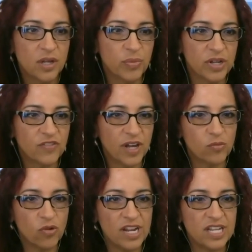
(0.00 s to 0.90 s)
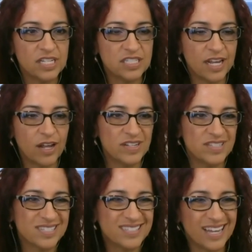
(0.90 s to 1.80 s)
But if I'm writing it down, that's the
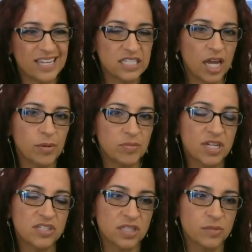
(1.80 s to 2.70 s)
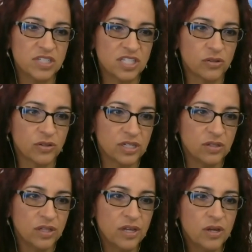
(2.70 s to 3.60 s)
second time I'm touching the material,